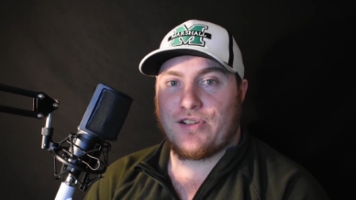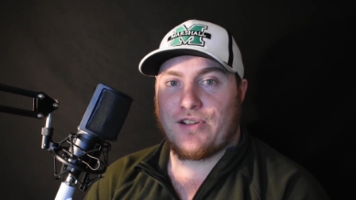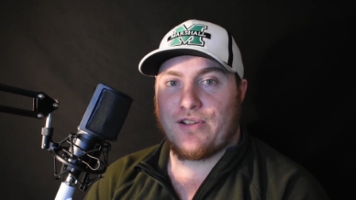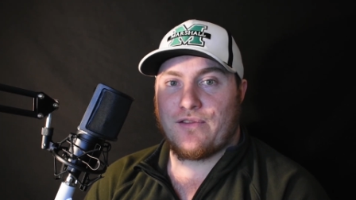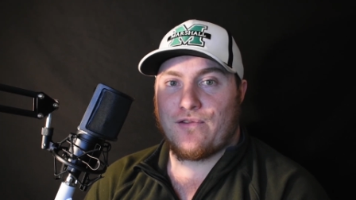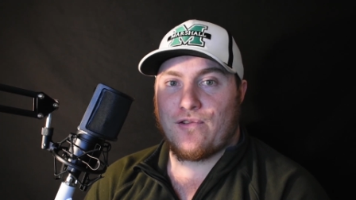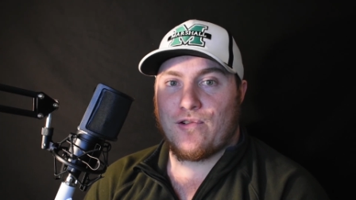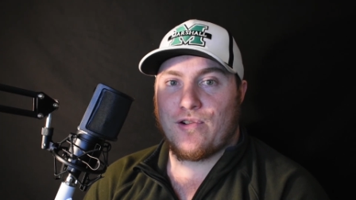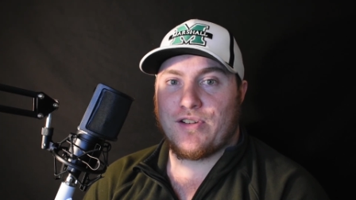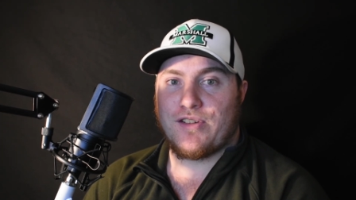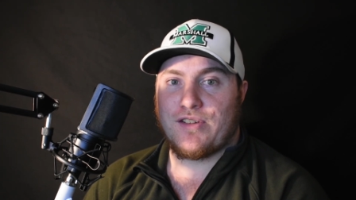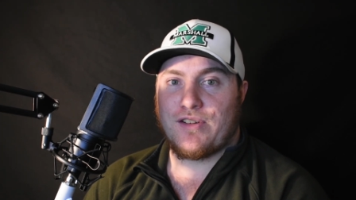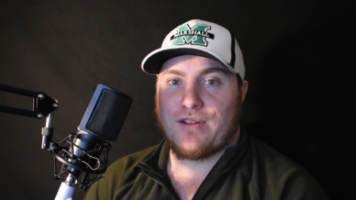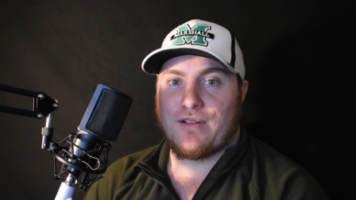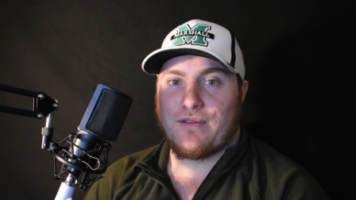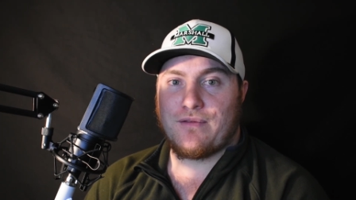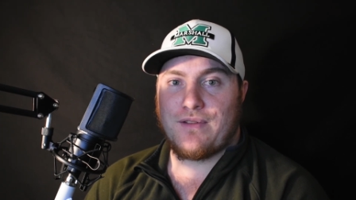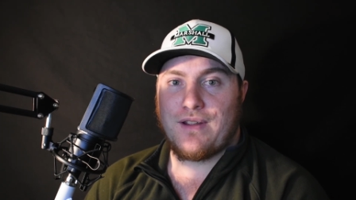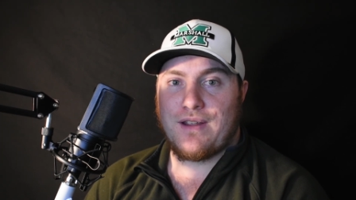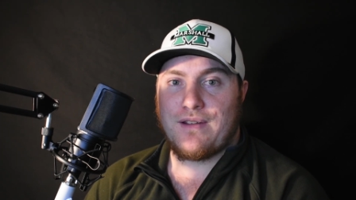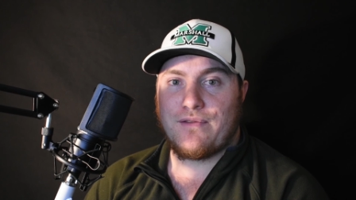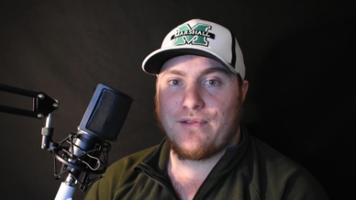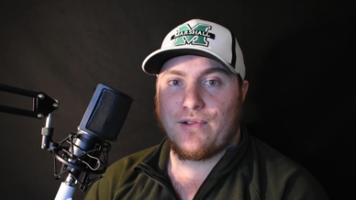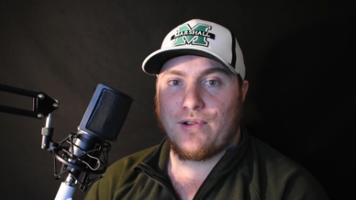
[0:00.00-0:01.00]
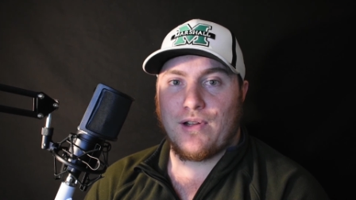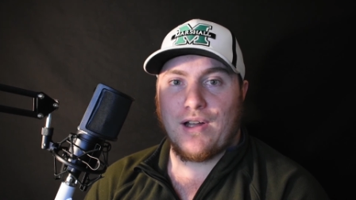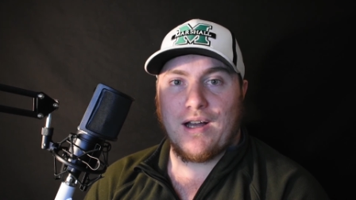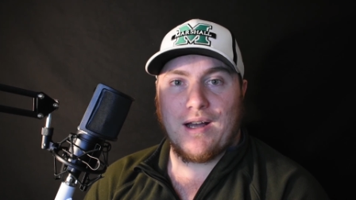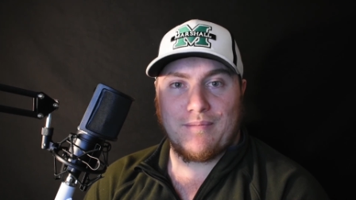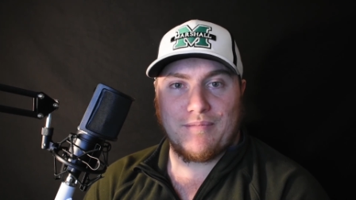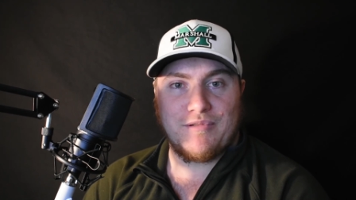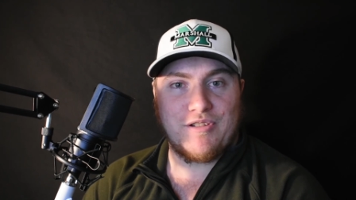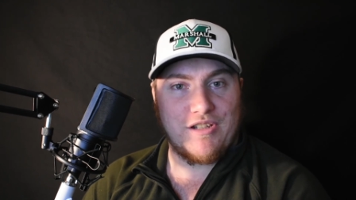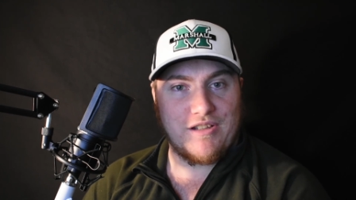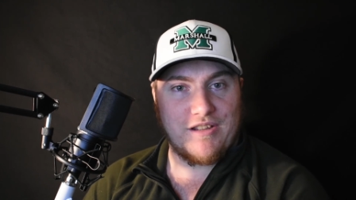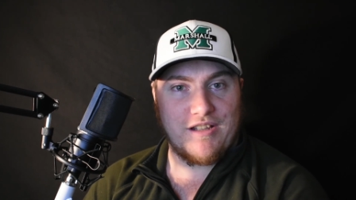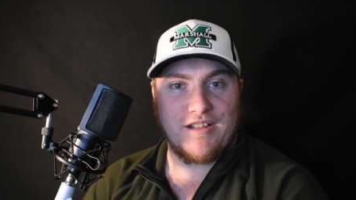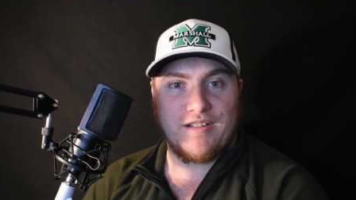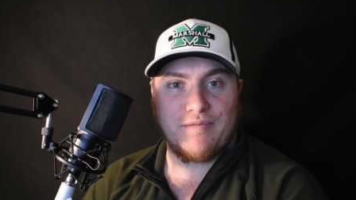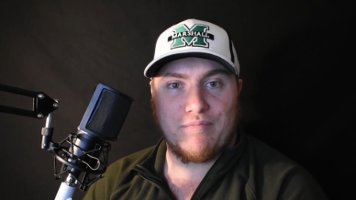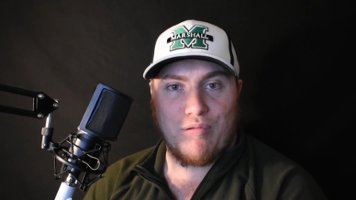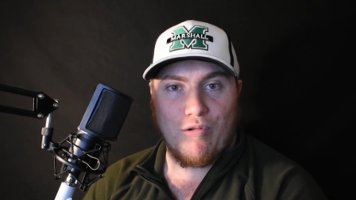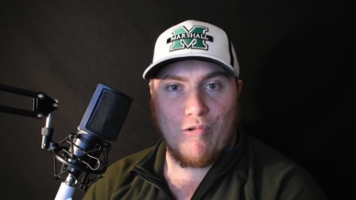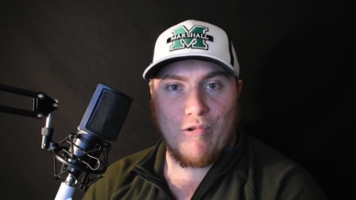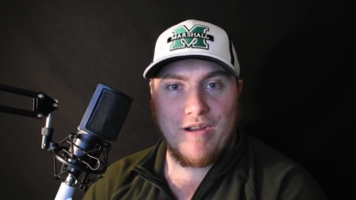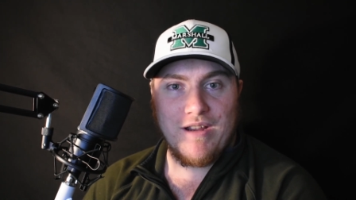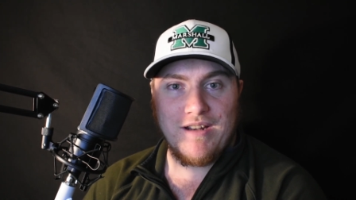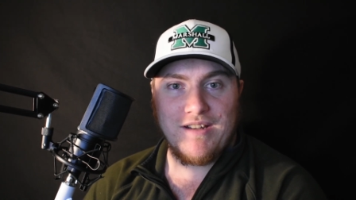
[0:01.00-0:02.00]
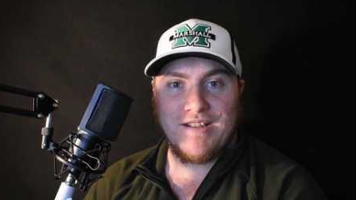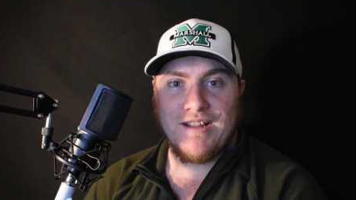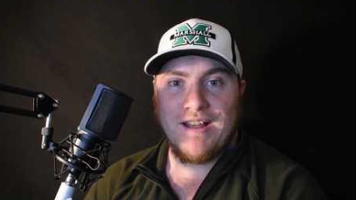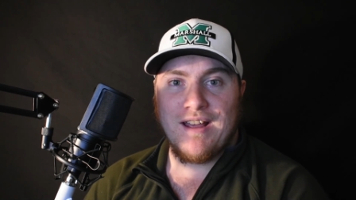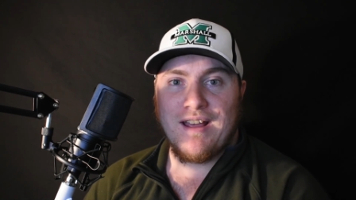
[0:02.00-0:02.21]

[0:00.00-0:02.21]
the Forces of Evil up to this point.